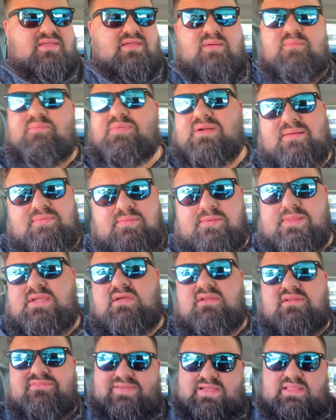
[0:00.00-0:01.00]
Probably could
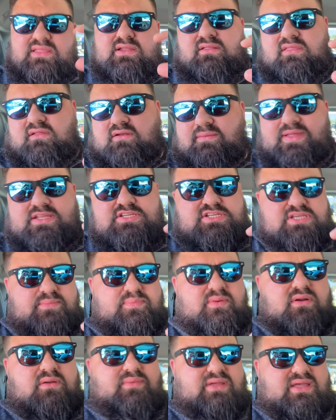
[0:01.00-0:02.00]
have found it a little bit
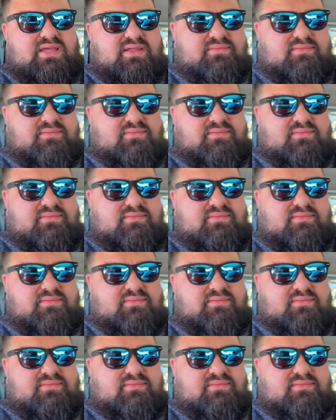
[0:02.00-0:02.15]
cheaper, but